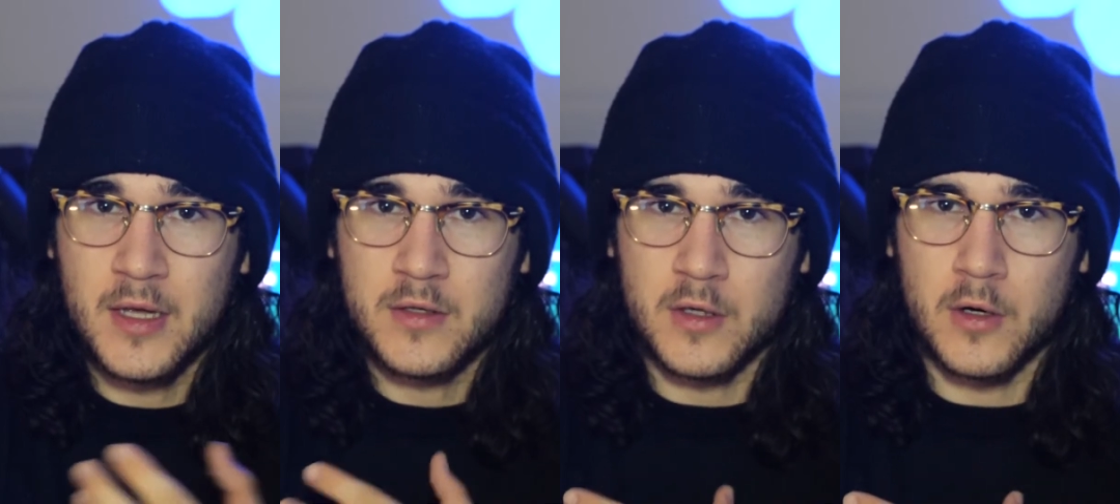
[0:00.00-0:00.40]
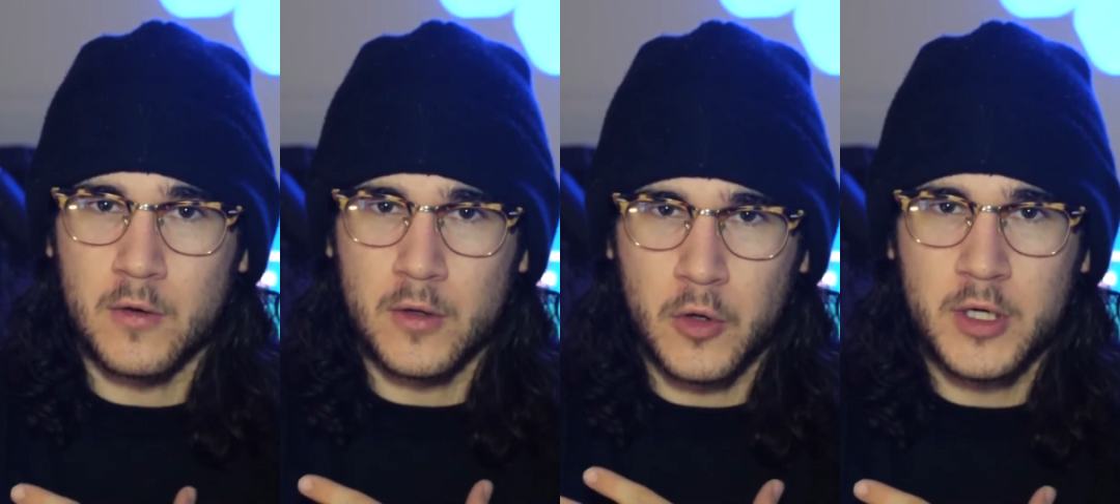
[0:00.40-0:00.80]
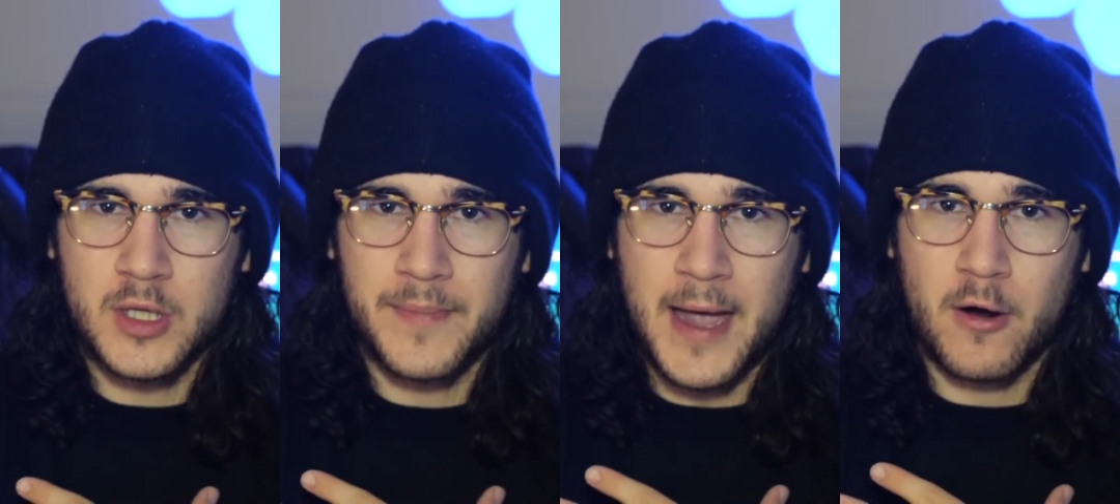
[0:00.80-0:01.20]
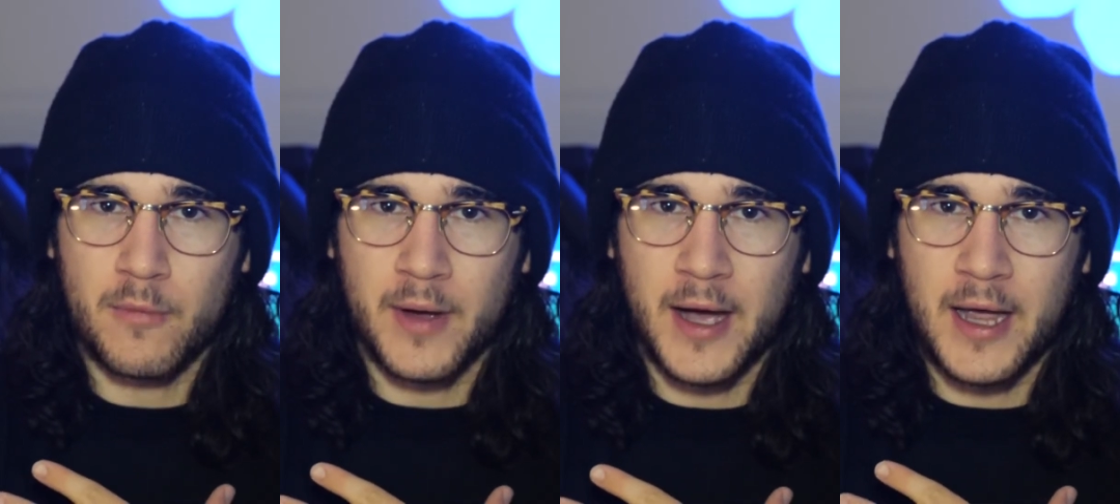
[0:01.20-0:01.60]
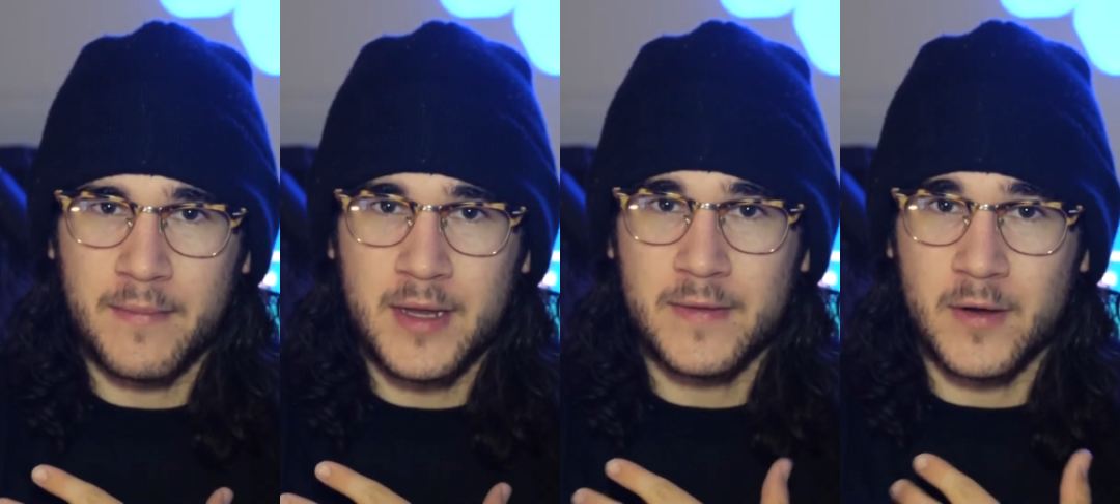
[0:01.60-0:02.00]
So look at the background behind
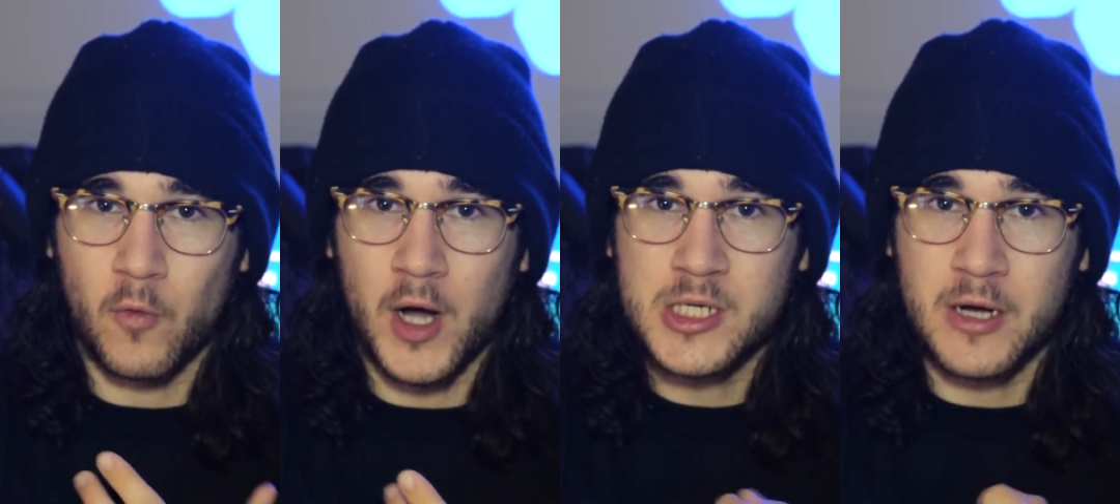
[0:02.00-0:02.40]
me and then watch